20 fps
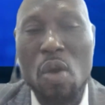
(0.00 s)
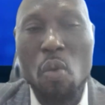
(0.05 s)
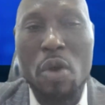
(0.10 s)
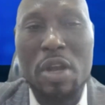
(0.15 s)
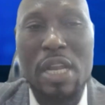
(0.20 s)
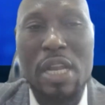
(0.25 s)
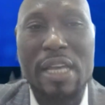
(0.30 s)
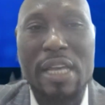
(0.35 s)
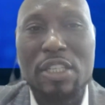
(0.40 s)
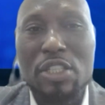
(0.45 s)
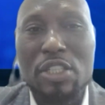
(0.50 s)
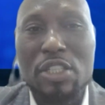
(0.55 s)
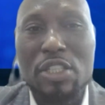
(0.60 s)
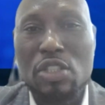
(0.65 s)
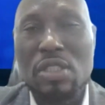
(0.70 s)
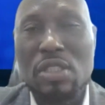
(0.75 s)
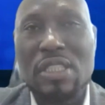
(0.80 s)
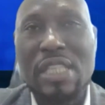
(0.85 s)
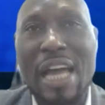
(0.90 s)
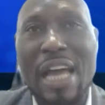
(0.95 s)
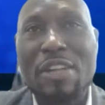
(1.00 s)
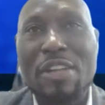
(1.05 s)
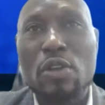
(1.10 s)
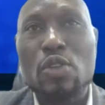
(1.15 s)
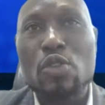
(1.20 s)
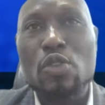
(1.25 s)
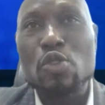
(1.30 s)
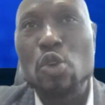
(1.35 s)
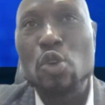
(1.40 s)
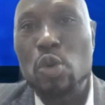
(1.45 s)
when I stand
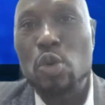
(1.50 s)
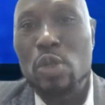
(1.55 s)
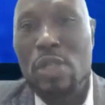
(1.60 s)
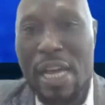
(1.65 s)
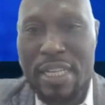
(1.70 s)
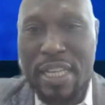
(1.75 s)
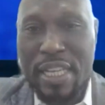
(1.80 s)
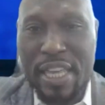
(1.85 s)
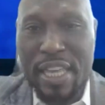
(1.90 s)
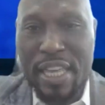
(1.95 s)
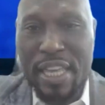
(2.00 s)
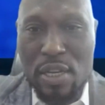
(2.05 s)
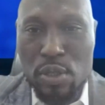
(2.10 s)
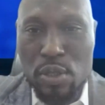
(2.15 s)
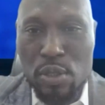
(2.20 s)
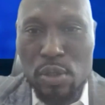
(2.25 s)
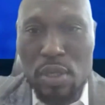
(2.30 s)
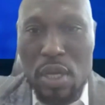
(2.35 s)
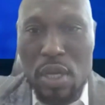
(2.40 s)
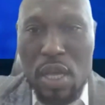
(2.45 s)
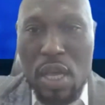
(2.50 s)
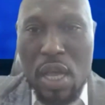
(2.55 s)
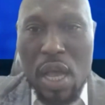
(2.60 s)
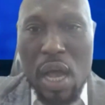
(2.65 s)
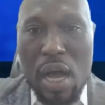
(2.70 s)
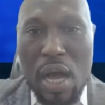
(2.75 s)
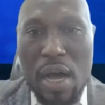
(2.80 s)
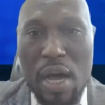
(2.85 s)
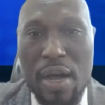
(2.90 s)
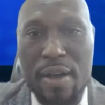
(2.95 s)
on the road and hail
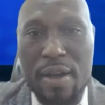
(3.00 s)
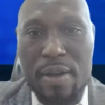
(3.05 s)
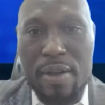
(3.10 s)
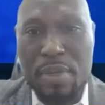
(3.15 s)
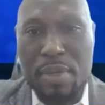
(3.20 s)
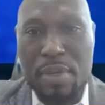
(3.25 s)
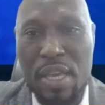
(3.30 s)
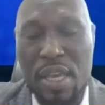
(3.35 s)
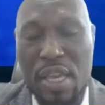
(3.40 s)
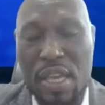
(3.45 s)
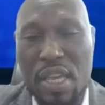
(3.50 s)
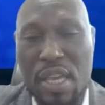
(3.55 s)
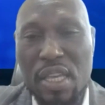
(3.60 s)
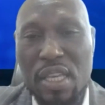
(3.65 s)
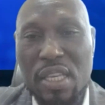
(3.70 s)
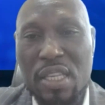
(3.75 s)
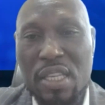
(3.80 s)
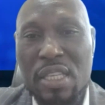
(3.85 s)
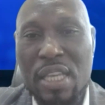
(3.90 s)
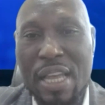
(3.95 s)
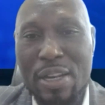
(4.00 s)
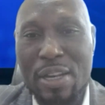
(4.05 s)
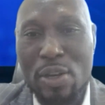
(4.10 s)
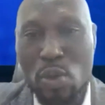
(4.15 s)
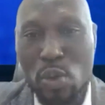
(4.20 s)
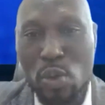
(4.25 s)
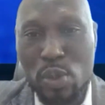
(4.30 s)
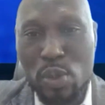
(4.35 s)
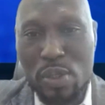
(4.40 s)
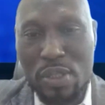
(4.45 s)
a
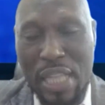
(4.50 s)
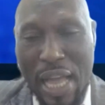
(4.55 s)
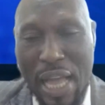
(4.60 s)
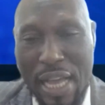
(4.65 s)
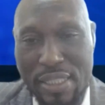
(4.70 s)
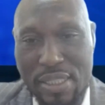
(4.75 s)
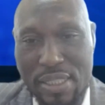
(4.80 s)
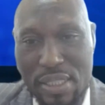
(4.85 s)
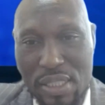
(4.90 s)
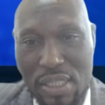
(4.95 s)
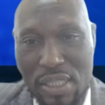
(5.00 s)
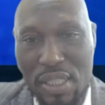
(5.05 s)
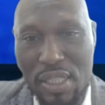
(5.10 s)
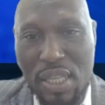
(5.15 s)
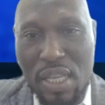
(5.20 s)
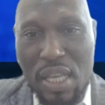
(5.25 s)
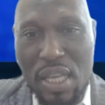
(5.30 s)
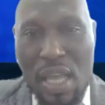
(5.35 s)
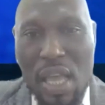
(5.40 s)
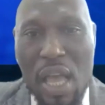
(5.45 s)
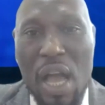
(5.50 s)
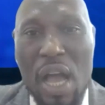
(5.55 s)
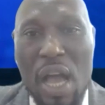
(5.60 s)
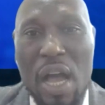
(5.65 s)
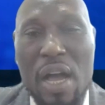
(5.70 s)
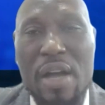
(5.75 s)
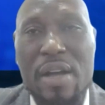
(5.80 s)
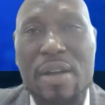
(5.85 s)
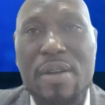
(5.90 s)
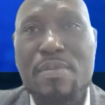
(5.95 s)
yellow taxi?
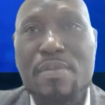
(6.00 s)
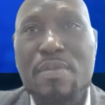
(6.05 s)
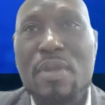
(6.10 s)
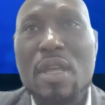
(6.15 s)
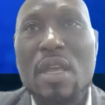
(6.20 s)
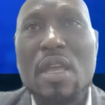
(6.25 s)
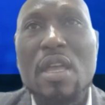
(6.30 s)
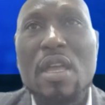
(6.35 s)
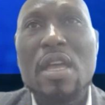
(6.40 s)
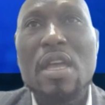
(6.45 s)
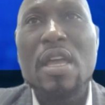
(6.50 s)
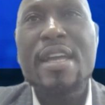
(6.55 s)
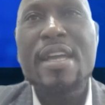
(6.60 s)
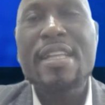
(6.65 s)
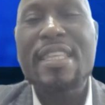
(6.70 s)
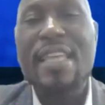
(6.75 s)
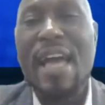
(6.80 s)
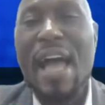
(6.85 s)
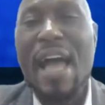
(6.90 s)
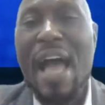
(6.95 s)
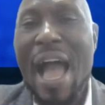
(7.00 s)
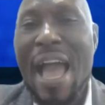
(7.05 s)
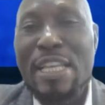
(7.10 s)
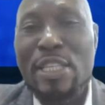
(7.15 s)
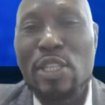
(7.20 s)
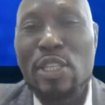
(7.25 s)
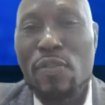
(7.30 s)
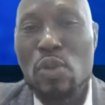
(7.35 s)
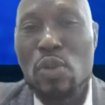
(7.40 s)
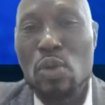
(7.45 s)
In the
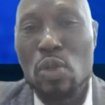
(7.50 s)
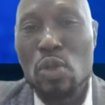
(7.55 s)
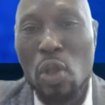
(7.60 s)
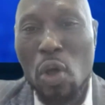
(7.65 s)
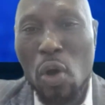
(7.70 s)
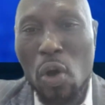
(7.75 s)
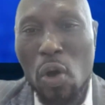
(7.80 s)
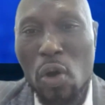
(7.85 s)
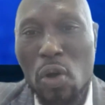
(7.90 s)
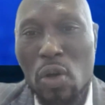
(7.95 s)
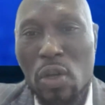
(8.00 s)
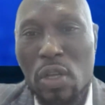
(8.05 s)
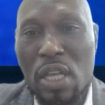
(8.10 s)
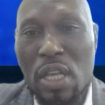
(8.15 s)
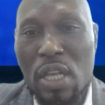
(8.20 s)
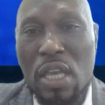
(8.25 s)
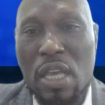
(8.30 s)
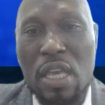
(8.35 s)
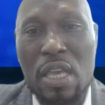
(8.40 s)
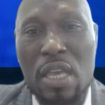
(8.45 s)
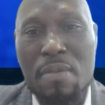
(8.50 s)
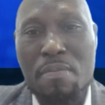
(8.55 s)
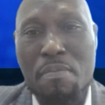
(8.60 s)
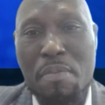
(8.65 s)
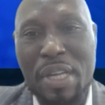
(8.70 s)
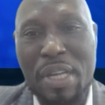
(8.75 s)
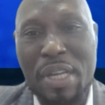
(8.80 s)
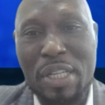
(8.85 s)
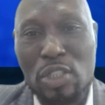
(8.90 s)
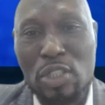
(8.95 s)
eyes of the law, it
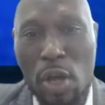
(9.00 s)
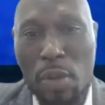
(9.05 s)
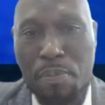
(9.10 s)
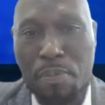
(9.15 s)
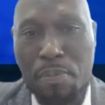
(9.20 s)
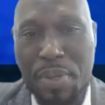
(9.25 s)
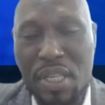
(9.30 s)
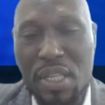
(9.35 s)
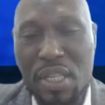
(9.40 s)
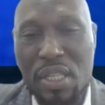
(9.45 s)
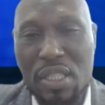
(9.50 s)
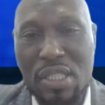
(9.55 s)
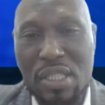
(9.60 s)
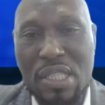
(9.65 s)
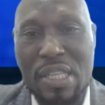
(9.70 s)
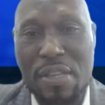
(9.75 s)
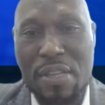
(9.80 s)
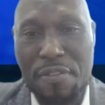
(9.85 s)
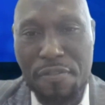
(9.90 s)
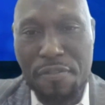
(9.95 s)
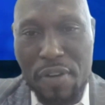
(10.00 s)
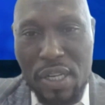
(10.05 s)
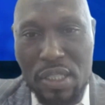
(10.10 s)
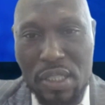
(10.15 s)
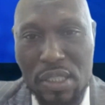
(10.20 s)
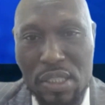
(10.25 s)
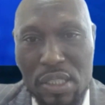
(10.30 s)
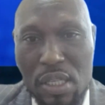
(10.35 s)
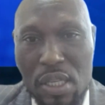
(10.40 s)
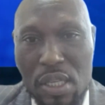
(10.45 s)
may not be
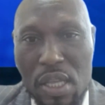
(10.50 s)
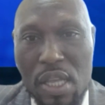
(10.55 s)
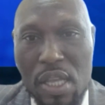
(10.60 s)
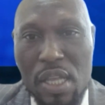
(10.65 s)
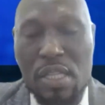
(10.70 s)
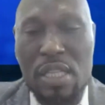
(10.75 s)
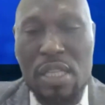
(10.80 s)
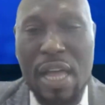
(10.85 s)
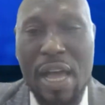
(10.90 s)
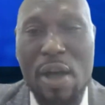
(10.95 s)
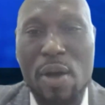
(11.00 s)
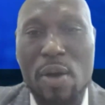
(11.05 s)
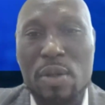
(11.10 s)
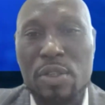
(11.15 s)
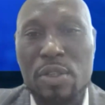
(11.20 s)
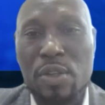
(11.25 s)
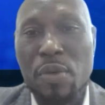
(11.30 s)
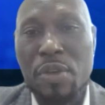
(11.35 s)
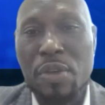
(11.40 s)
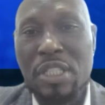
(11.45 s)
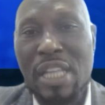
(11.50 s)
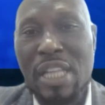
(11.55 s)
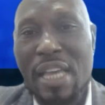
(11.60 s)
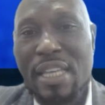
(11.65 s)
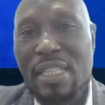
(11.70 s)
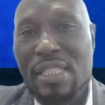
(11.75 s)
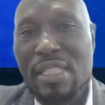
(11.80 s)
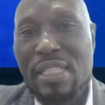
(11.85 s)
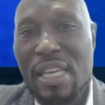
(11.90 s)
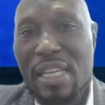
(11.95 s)
different. Now, the reason
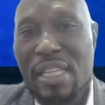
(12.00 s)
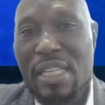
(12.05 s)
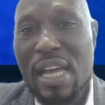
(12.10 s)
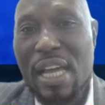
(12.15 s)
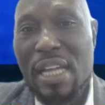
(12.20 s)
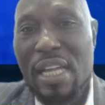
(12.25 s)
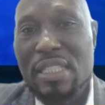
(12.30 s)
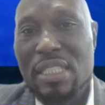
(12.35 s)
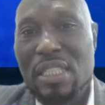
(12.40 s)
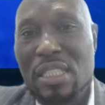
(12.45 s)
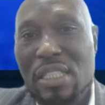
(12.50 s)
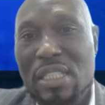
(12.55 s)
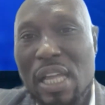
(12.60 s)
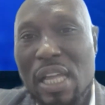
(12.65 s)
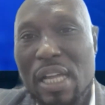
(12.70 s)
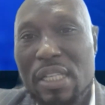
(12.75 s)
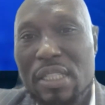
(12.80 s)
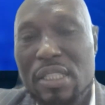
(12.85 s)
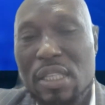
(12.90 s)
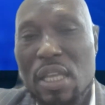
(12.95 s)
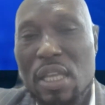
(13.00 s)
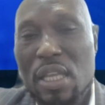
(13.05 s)
I say that is that